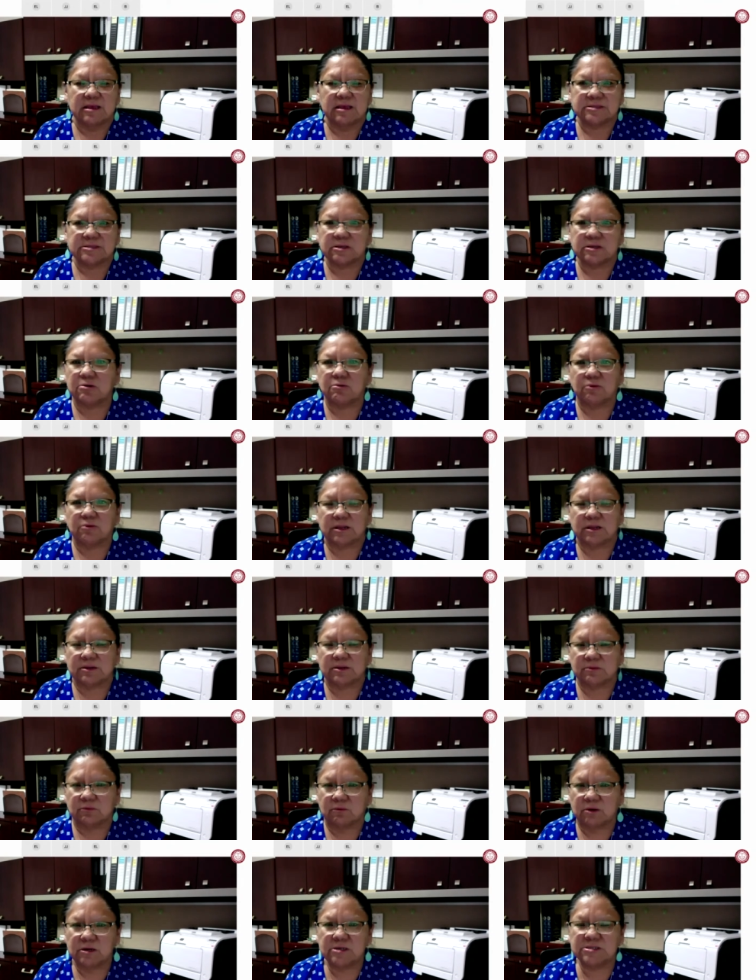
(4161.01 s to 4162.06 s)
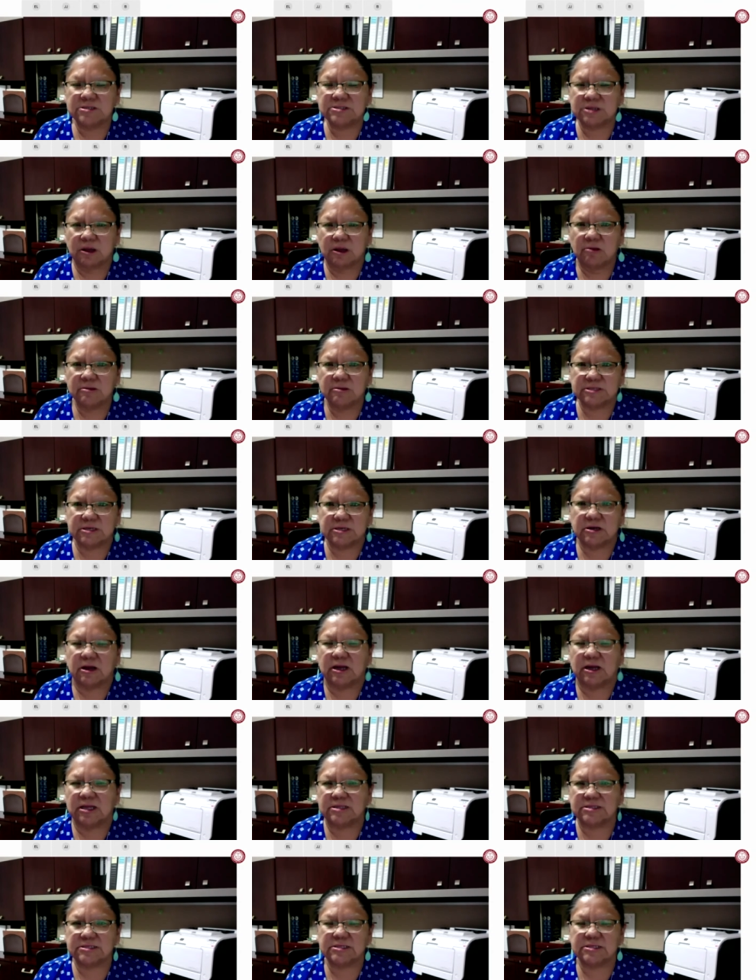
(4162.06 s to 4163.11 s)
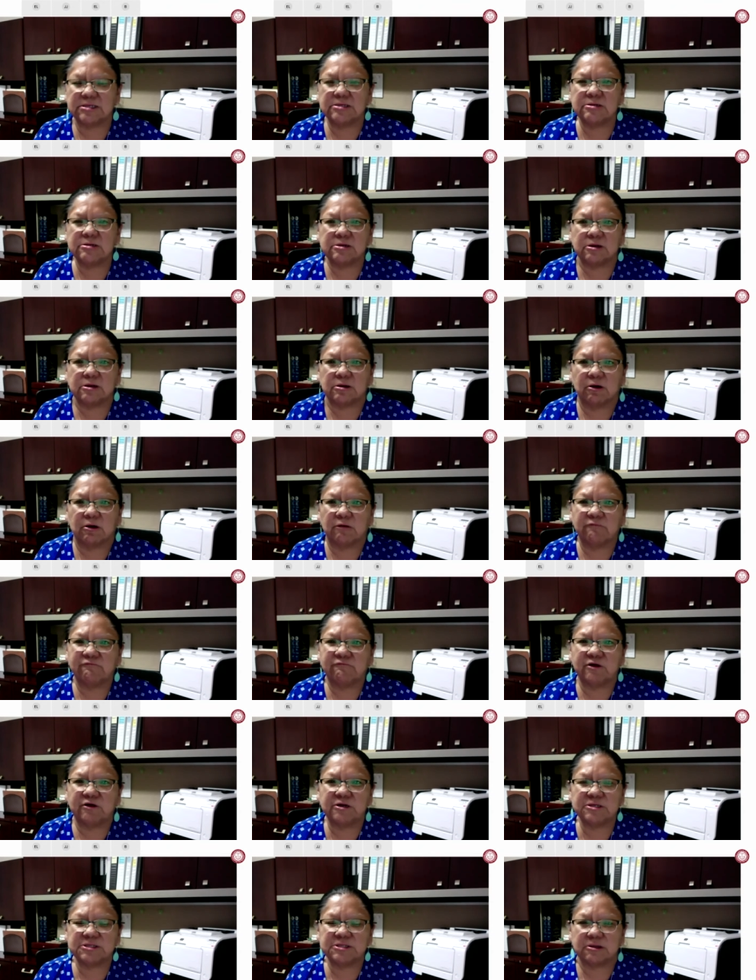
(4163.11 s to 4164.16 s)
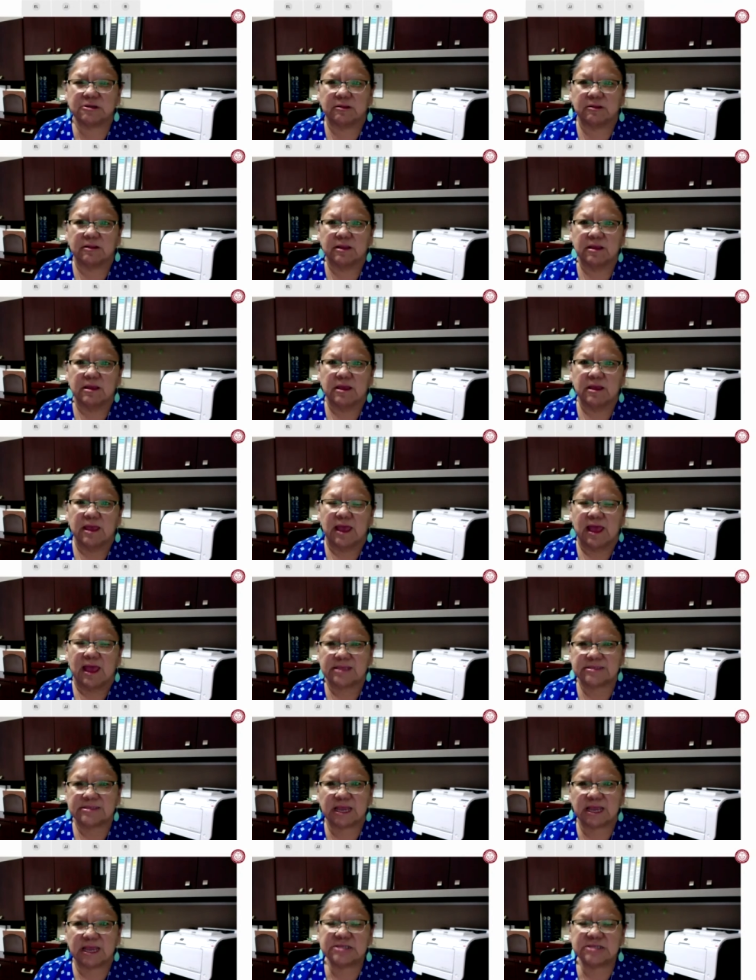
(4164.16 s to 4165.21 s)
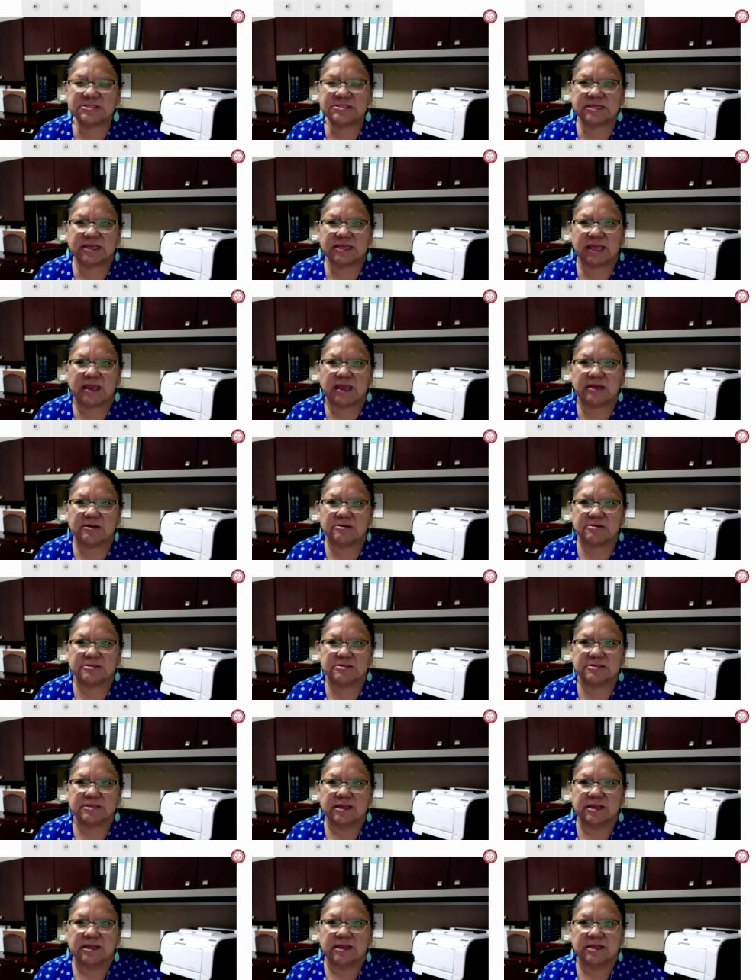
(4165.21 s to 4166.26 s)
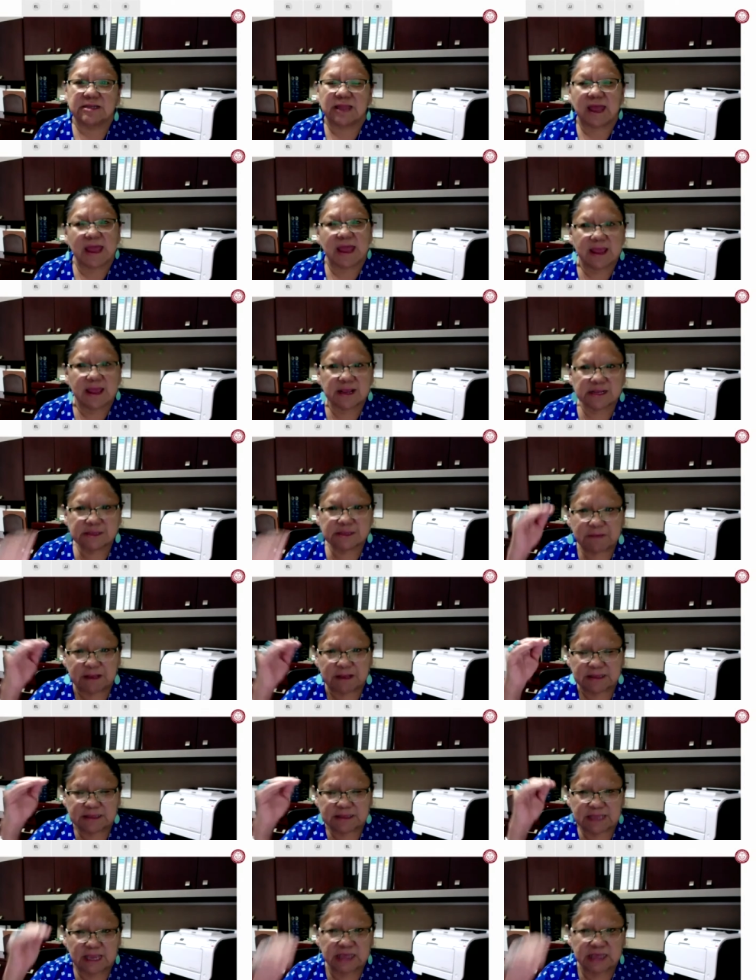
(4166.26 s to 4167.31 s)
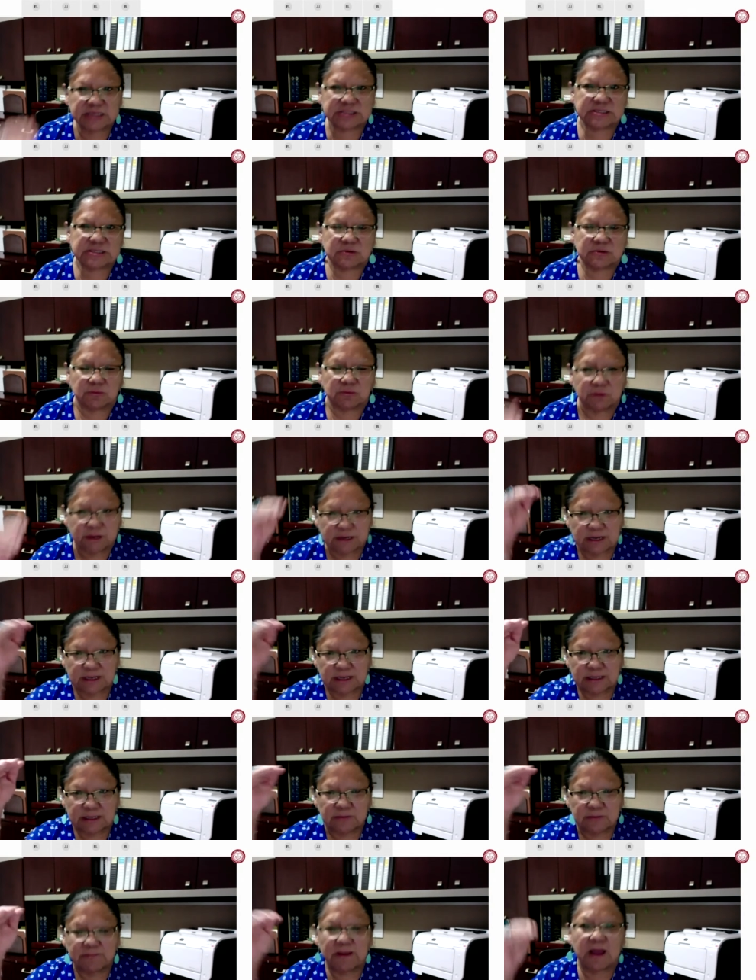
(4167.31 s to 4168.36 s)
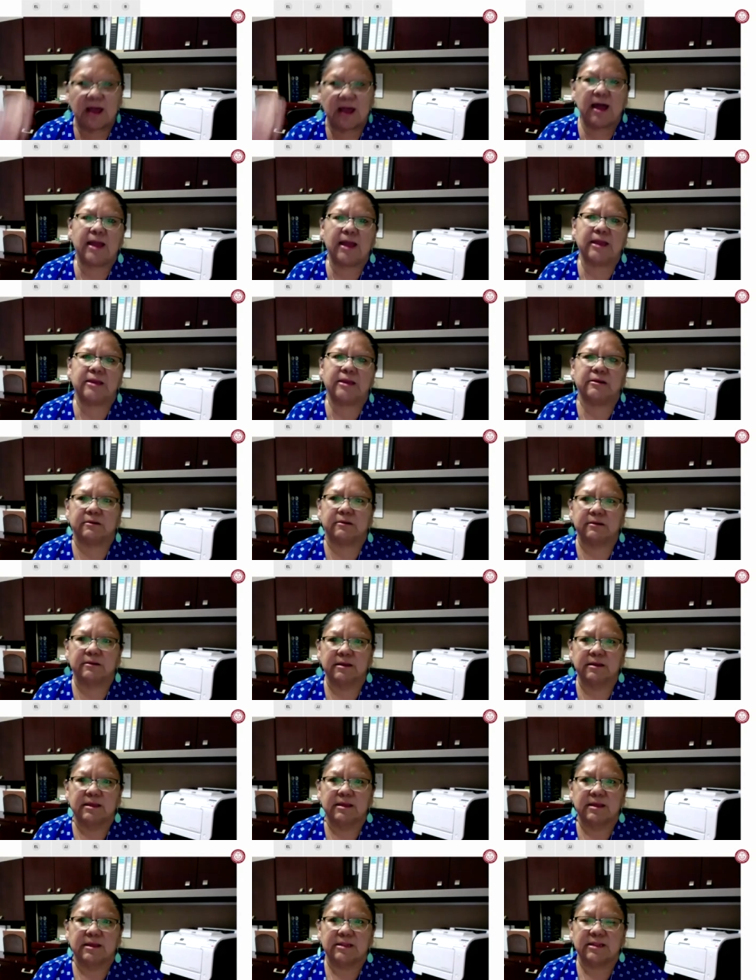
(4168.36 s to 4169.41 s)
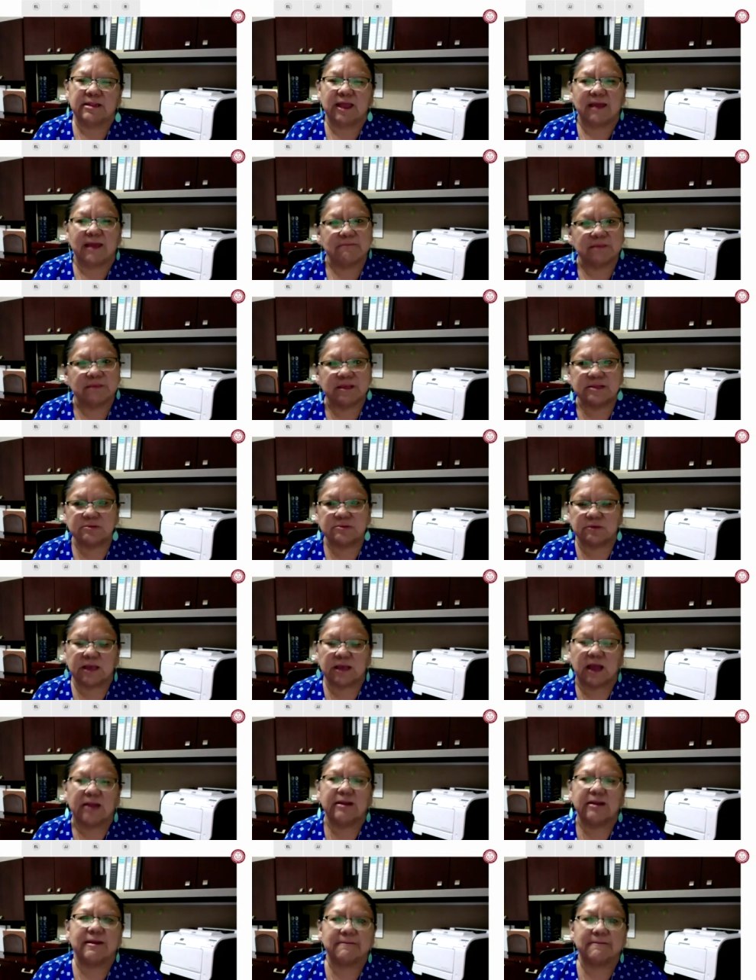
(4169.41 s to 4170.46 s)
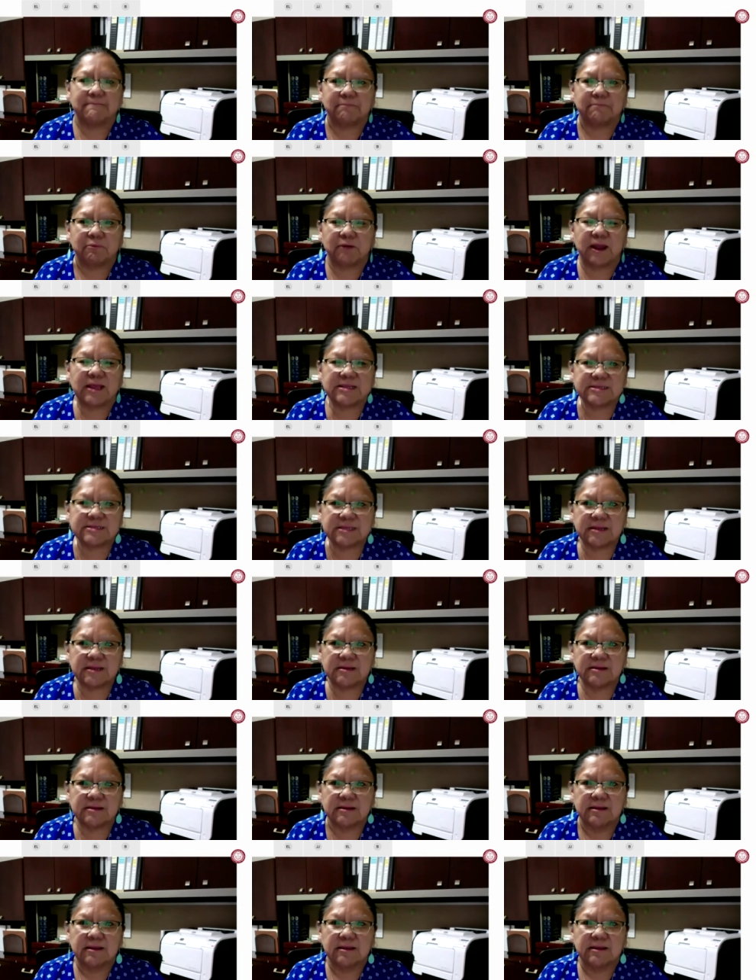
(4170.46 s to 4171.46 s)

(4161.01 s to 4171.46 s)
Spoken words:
So when we're told to continue to go virtual as educators, that expectation went a little bit higher. That means we got to embrace it.